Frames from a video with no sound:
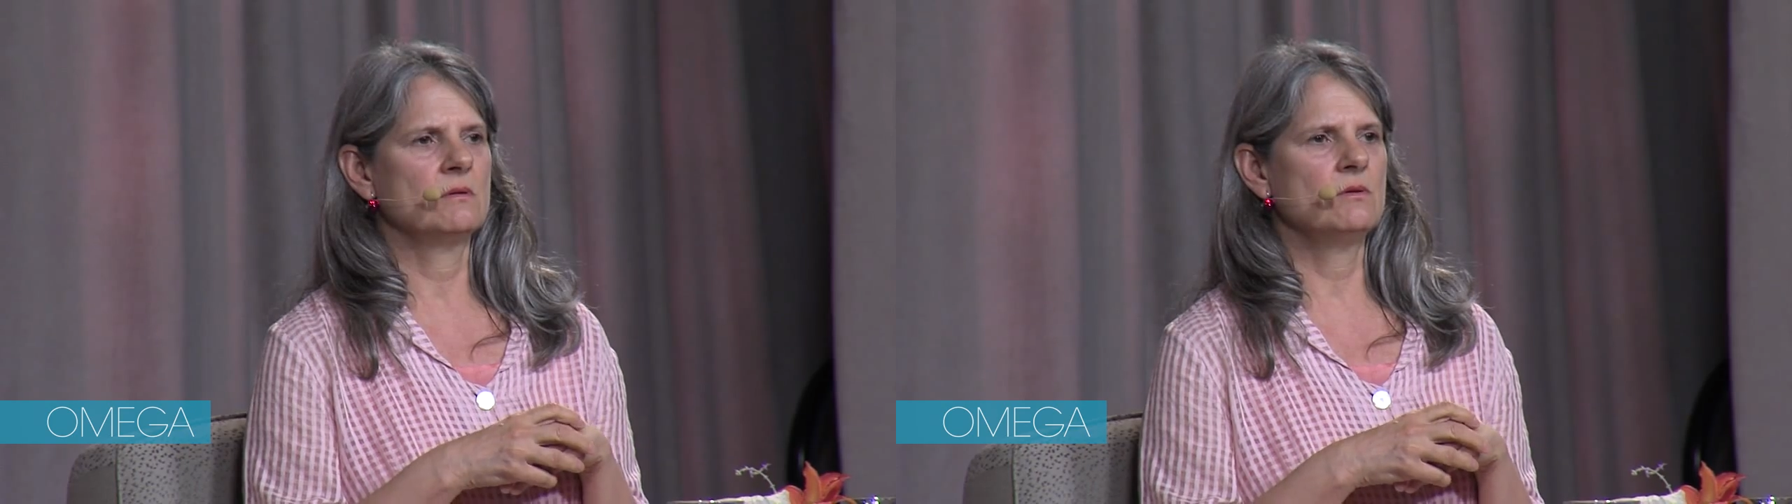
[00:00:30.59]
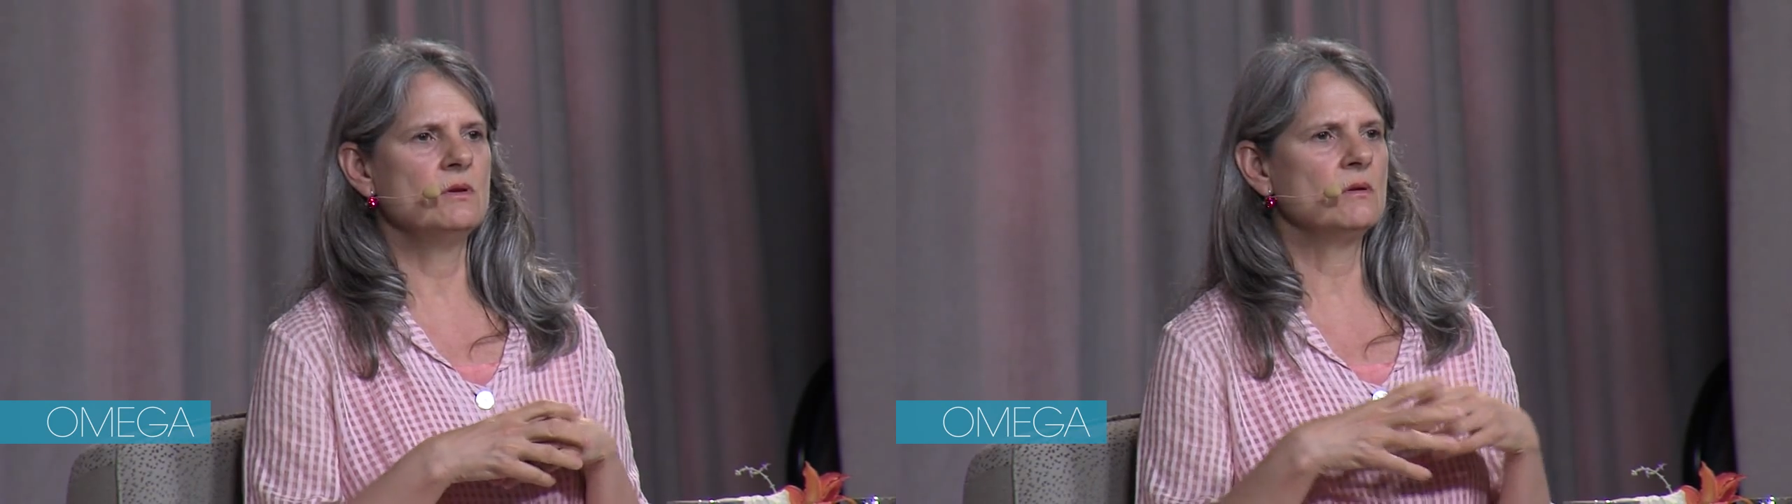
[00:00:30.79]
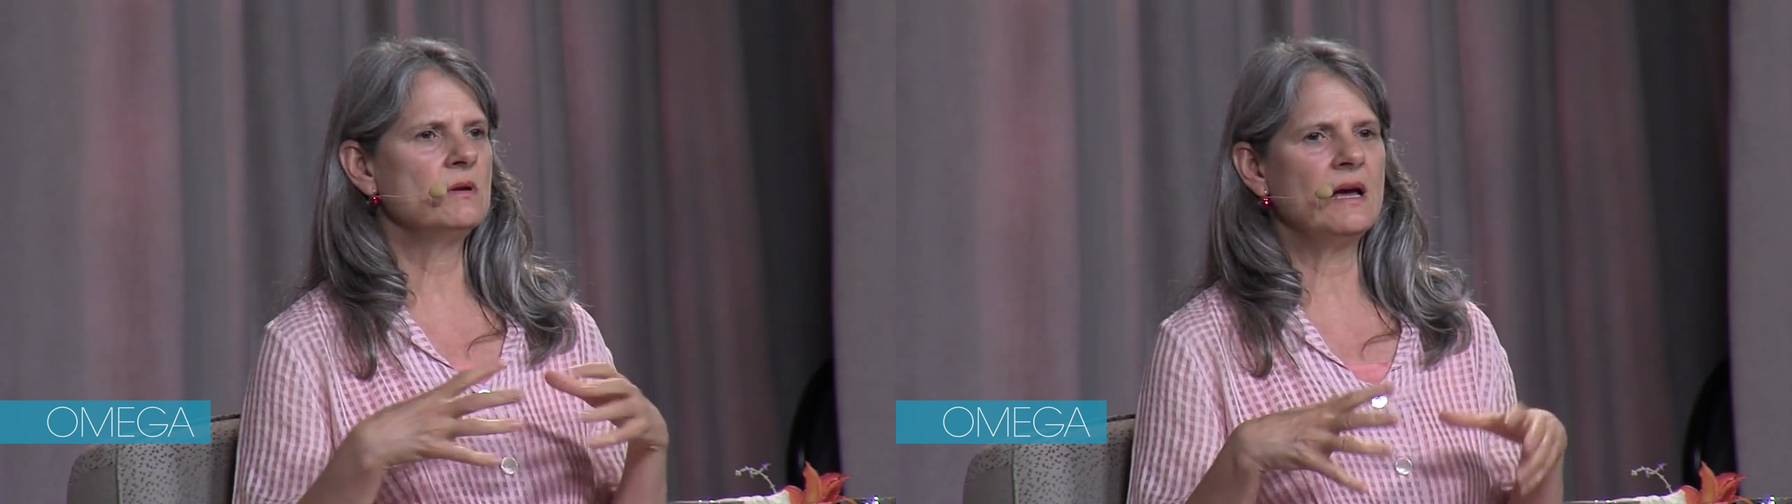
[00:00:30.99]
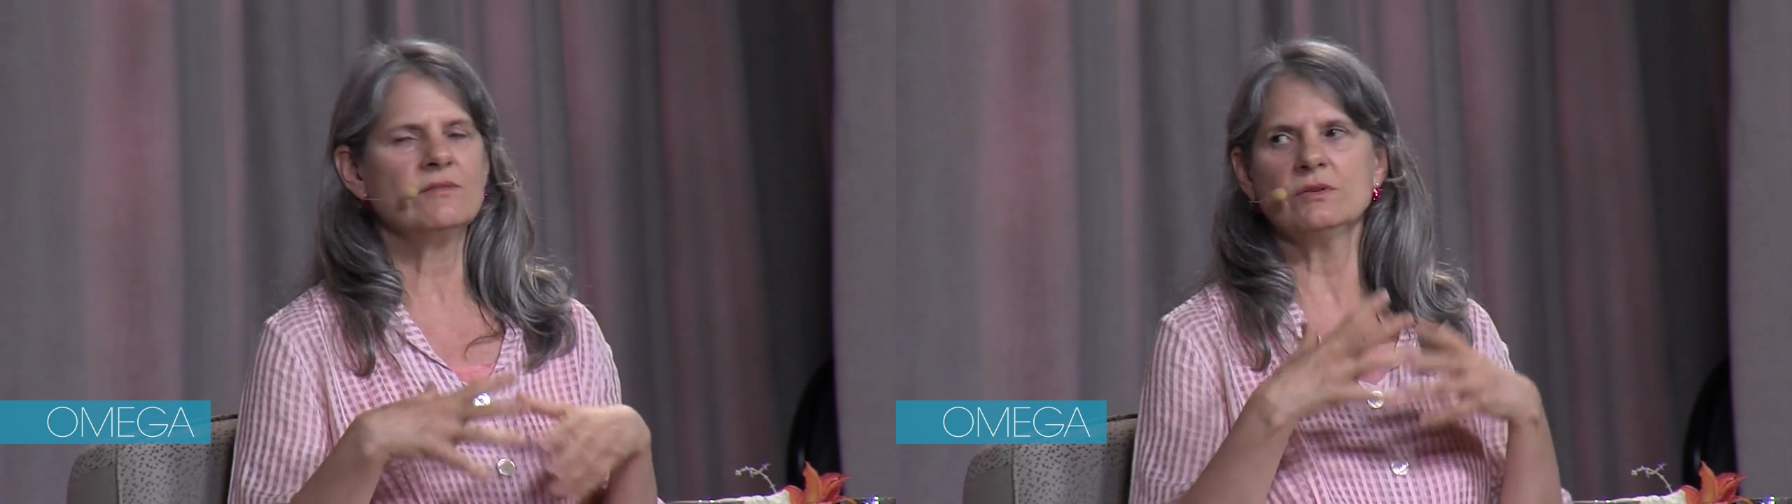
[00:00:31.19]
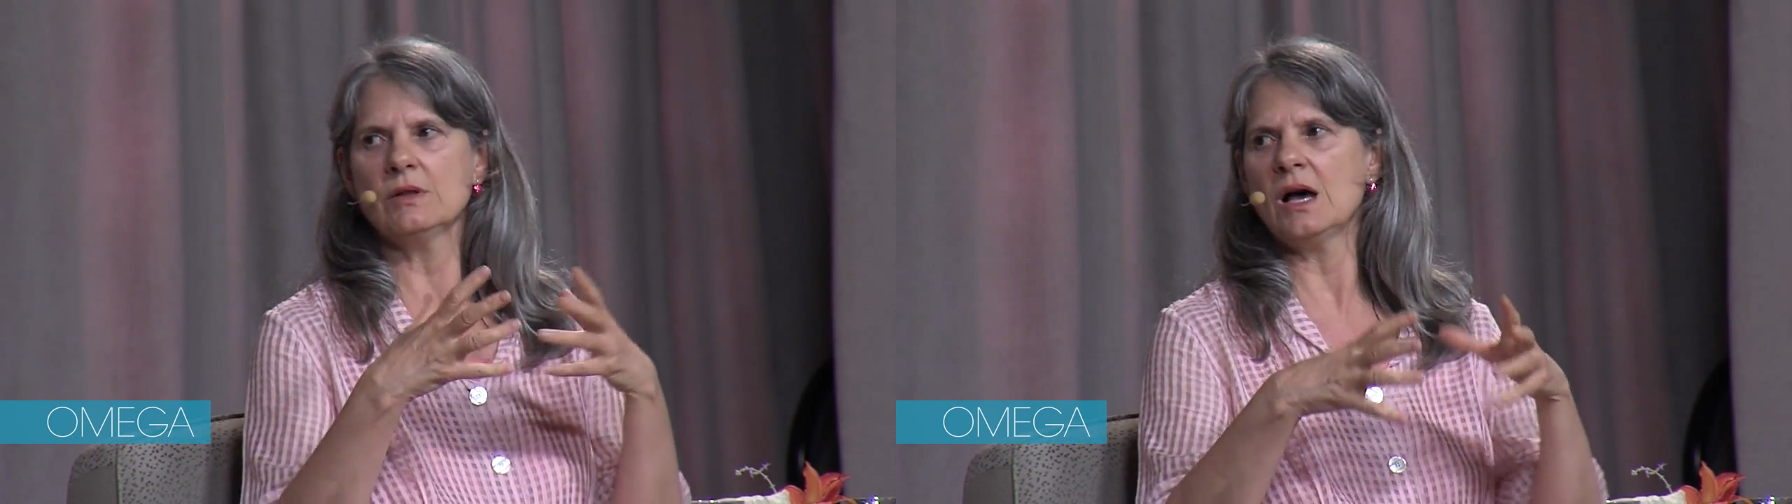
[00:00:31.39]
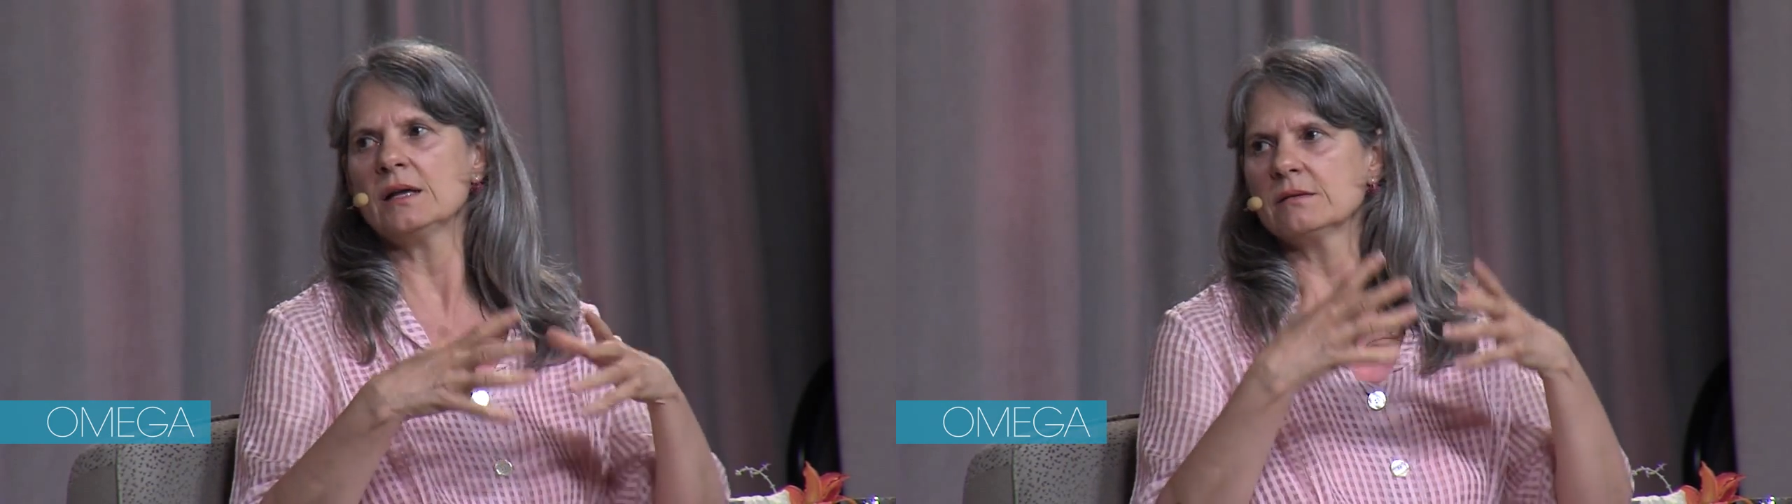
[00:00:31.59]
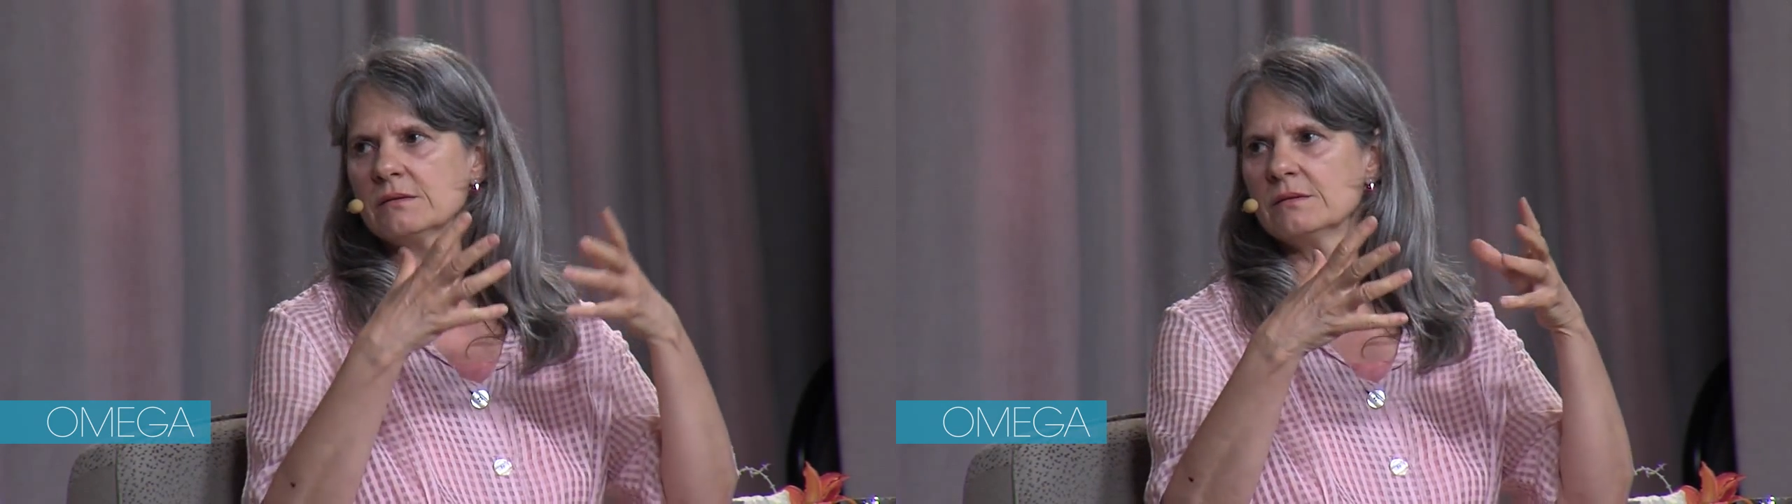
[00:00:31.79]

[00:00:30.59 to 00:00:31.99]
you don't have a lot